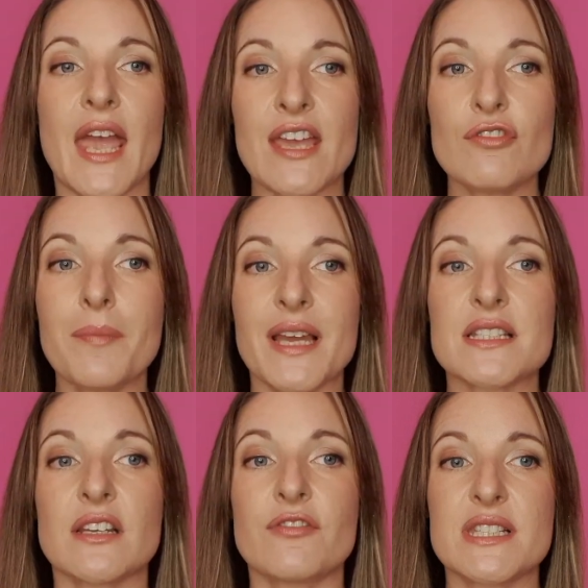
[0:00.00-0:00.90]

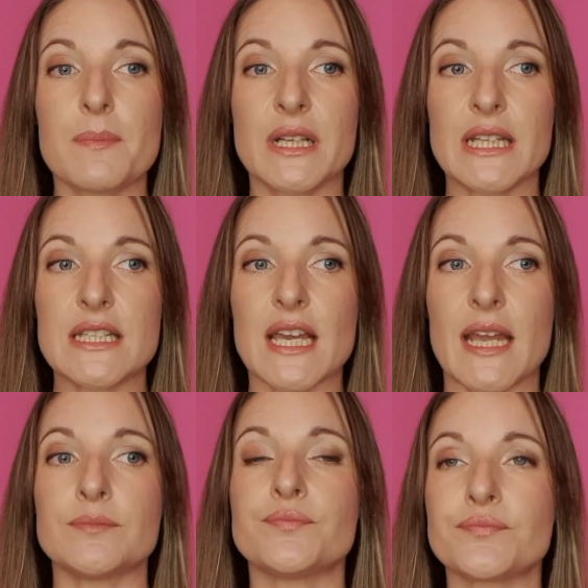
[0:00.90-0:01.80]
Aromantic Visibility
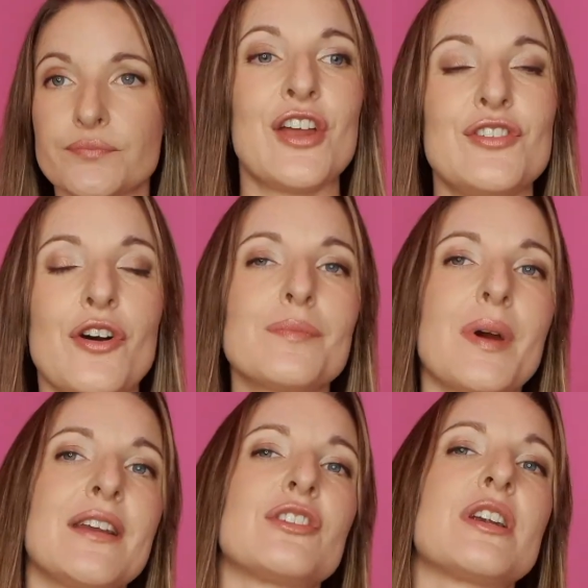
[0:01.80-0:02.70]
Day.
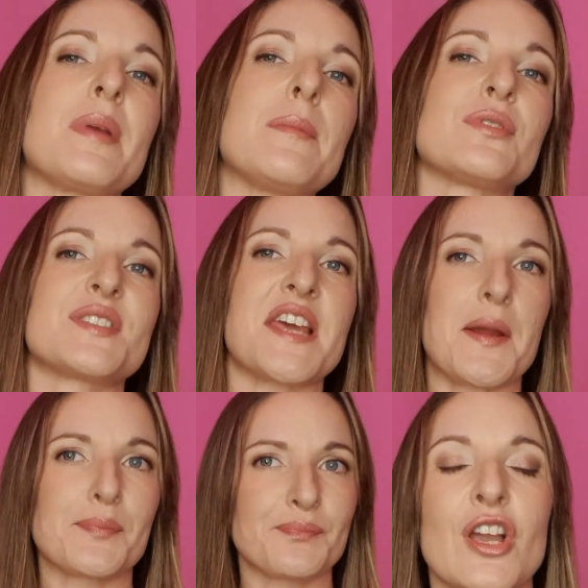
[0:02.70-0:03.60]
Non-binary People's
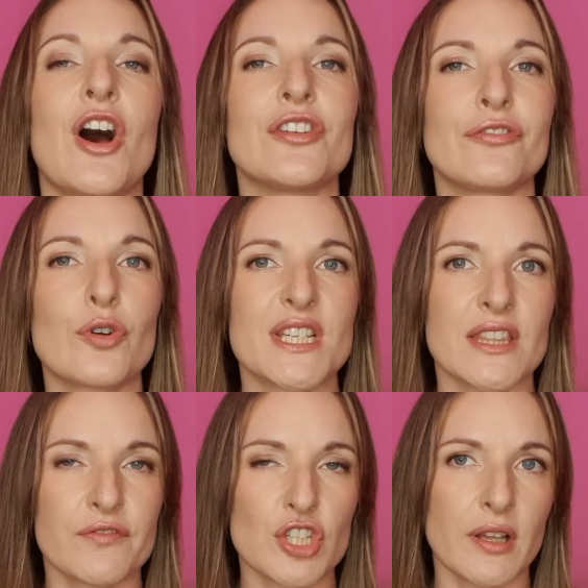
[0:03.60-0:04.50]
Day on the
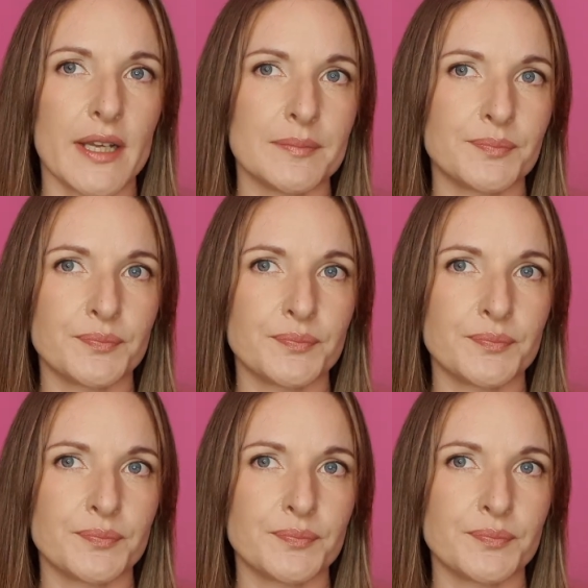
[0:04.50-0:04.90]
14th of July.